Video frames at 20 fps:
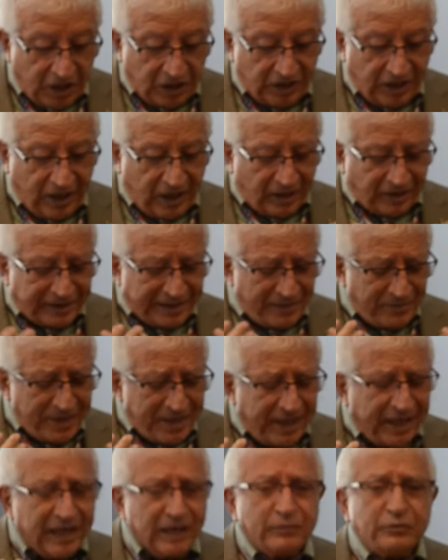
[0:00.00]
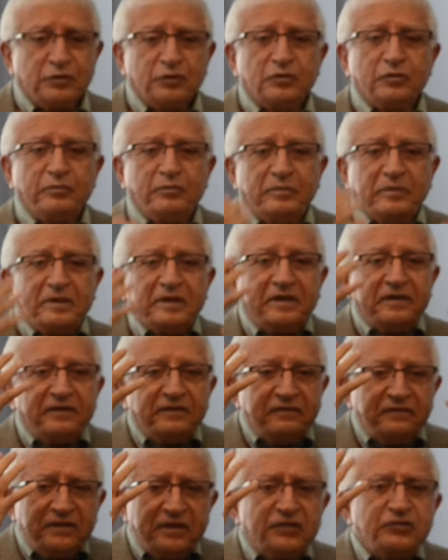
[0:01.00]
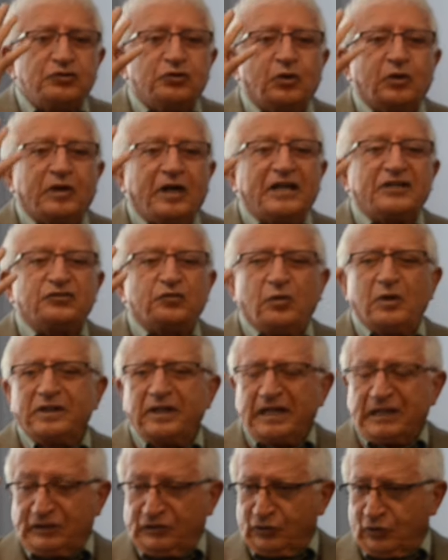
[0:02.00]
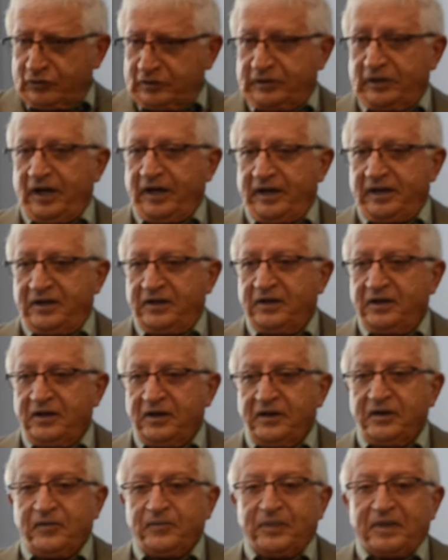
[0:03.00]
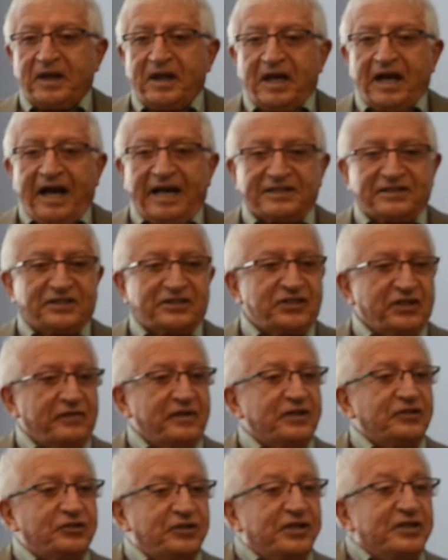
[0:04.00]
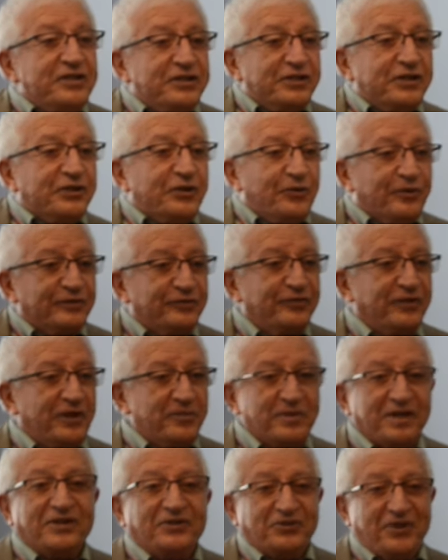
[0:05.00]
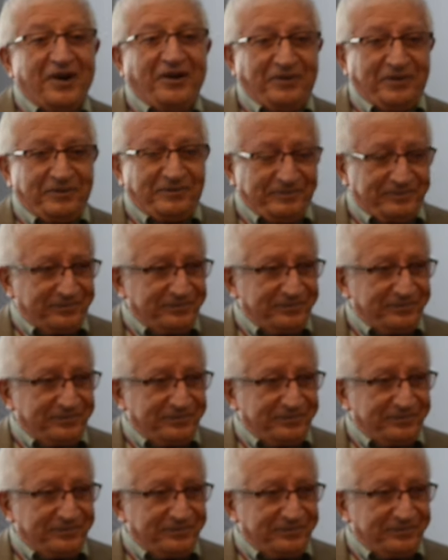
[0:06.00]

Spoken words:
Now, let me help you visualize what I looked like as a 17-year-old from Iran.